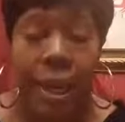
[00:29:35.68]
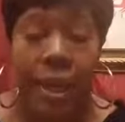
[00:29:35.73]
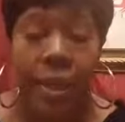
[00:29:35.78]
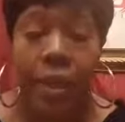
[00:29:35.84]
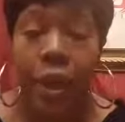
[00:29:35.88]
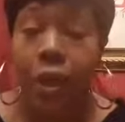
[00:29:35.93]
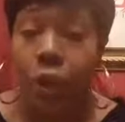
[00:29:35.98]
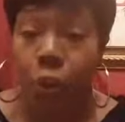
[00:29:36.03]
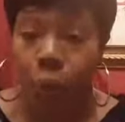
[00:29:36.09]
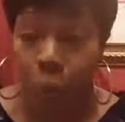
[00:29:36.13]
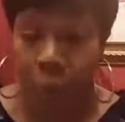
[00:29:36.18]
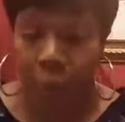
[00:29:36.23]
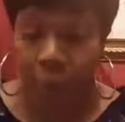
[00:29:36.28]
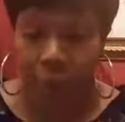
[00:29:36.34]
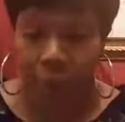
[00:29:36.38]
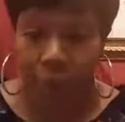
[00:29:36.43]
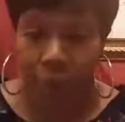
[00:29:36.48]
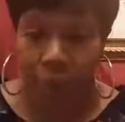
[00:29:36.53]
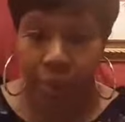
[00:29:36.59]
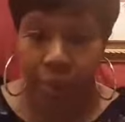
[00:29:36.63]
the
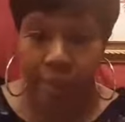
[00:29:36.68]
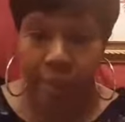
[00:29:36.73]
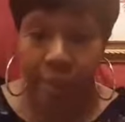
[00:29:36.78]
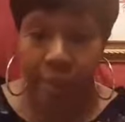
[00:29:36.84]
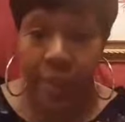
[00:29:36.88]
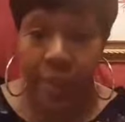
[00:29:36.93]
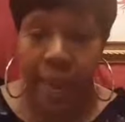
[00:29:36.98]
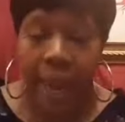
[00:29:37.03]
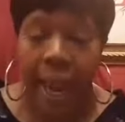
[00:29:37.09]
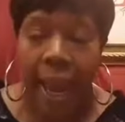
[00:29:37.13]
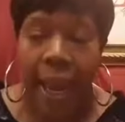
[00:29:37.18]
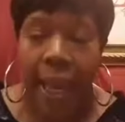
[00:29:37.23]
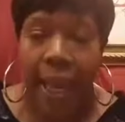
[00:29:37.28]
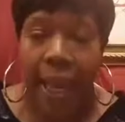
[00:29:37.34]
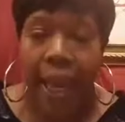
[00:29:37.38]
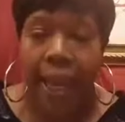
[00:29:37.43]
20th at